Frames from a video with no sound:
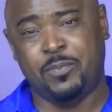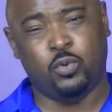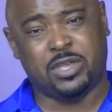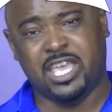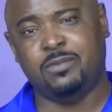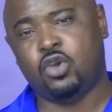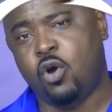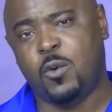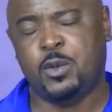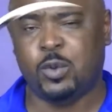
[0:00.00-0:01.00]
people keep
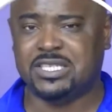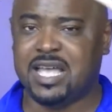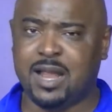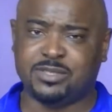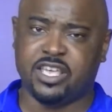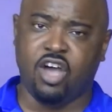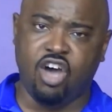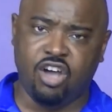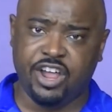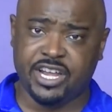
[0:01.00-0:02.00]
going when times get
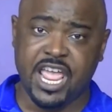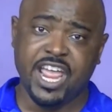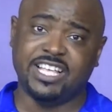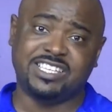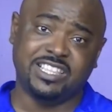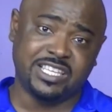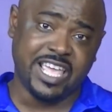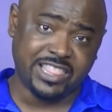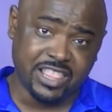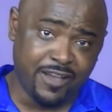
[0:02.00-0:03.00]
hard is either
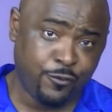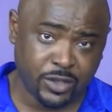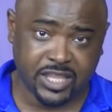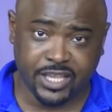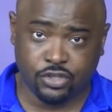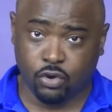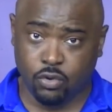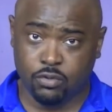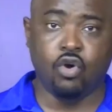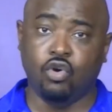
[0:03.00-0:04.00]
they love what they
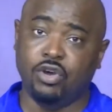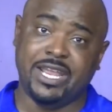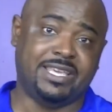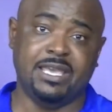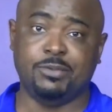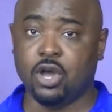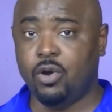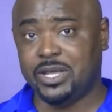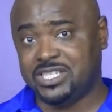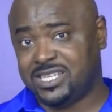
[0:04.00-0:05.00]
do or they keep
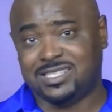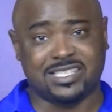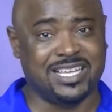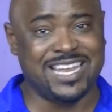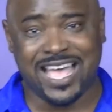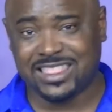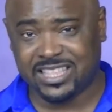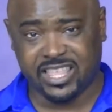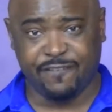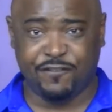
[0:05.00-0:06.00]
going just to not
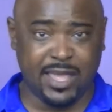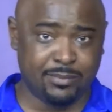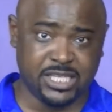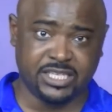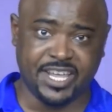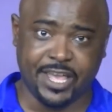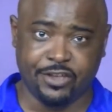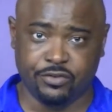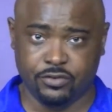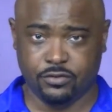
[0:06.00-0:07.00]
let their family
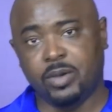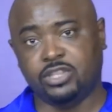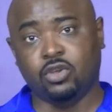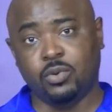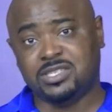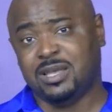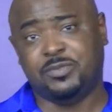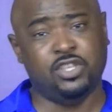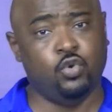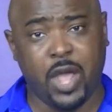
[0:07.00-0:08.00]
down. But doing
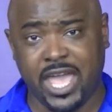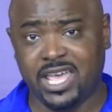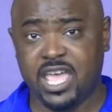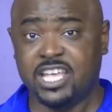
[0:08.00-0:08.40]
something you hate